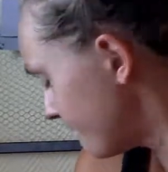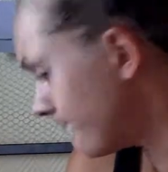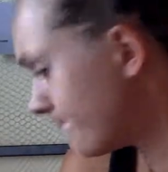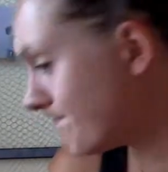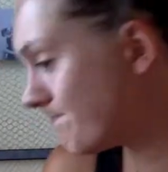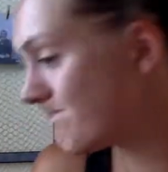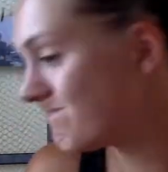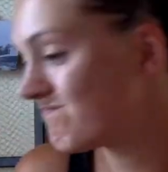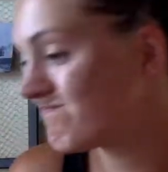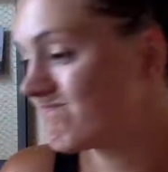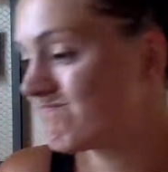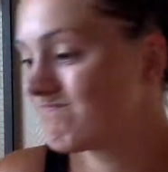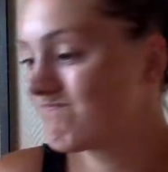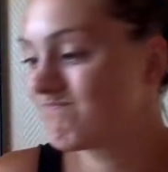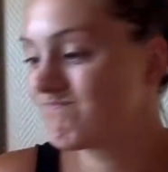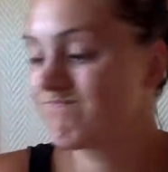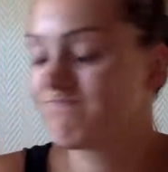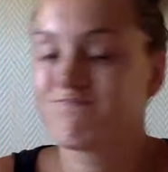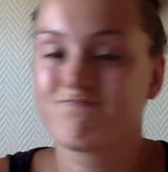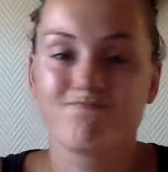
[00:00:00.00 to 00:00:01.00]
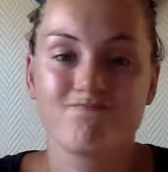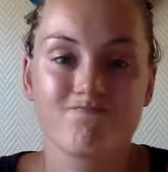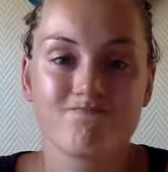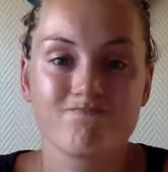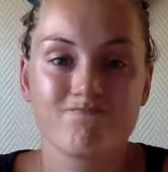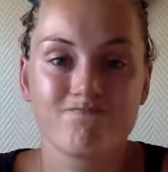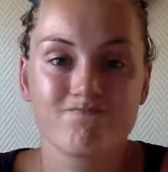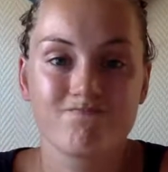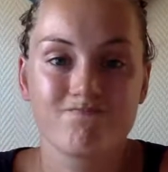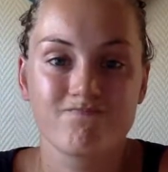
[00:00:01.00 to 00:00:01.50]

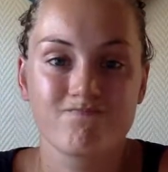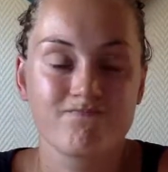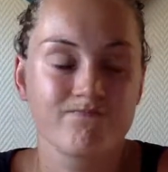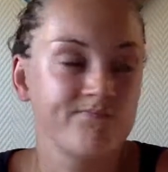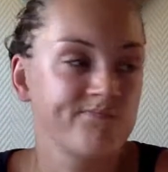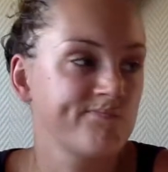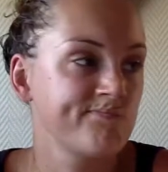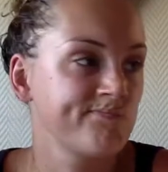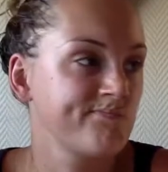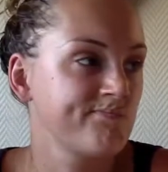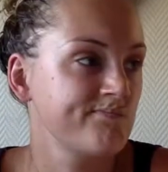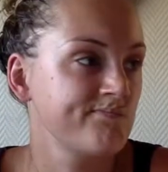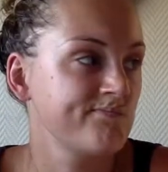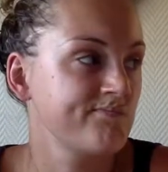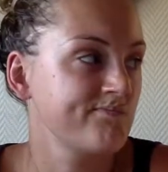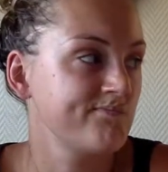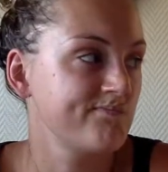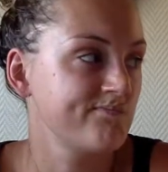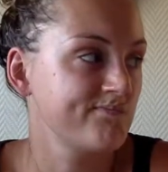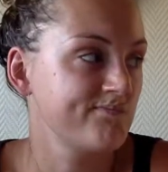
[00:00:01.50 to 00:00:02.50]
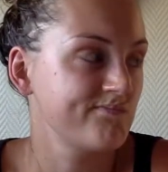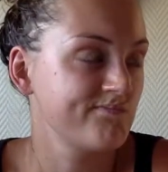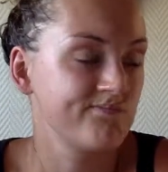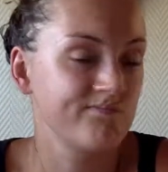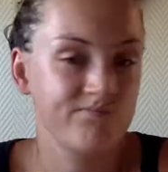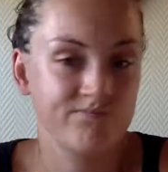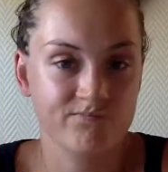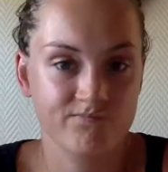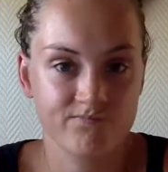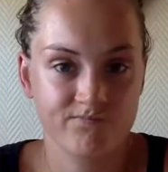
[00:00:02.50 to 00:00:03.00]

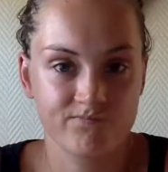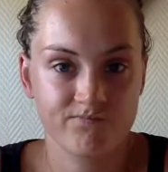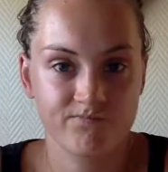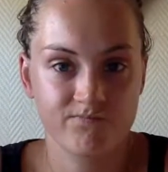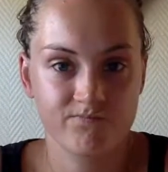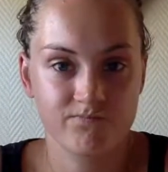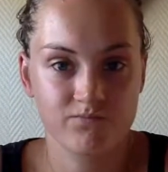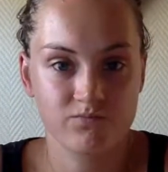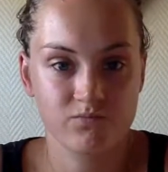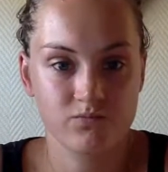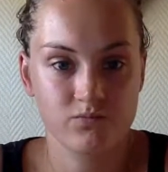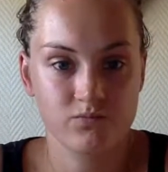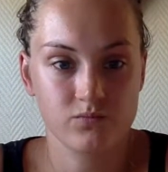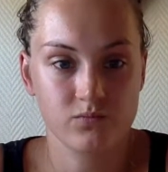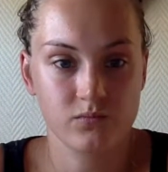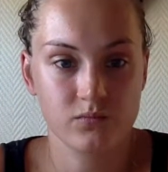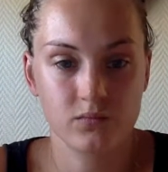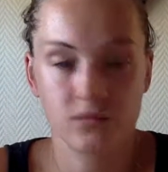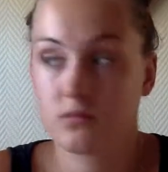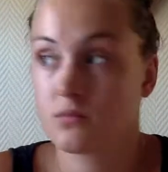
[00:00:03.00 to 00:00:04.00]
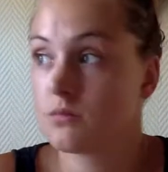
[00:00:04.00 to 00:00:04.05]
No one is speaking in this clip.